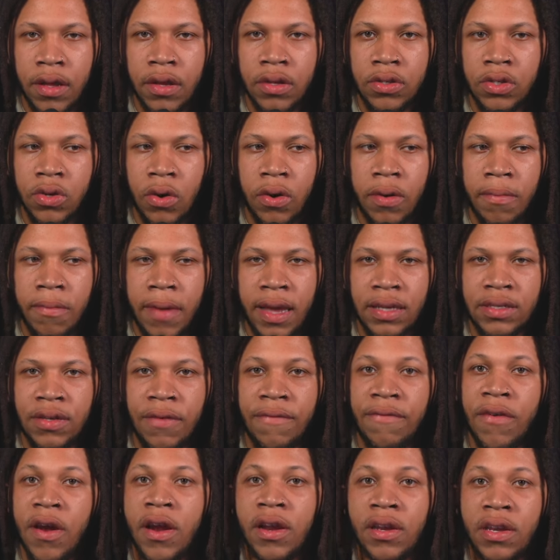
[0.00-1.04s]
so it makes it
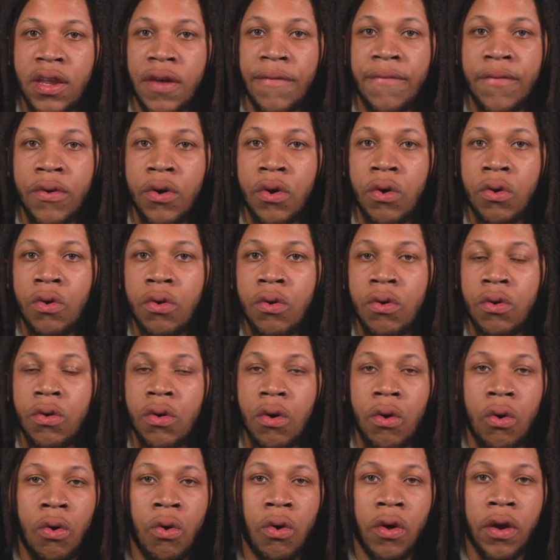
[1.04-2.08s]
very difficult
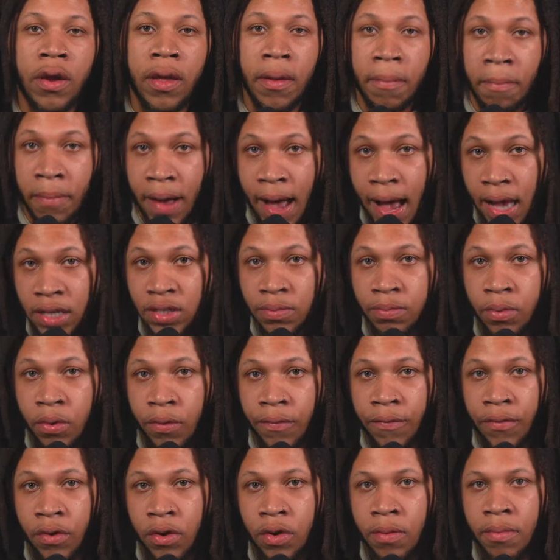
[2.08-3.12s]
or impossible
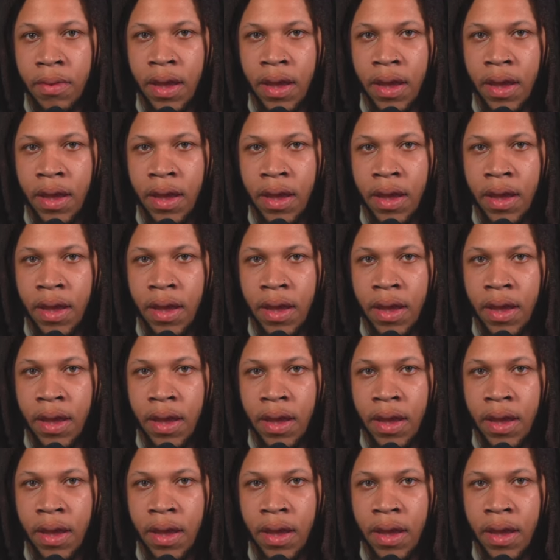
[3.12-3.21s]
for you to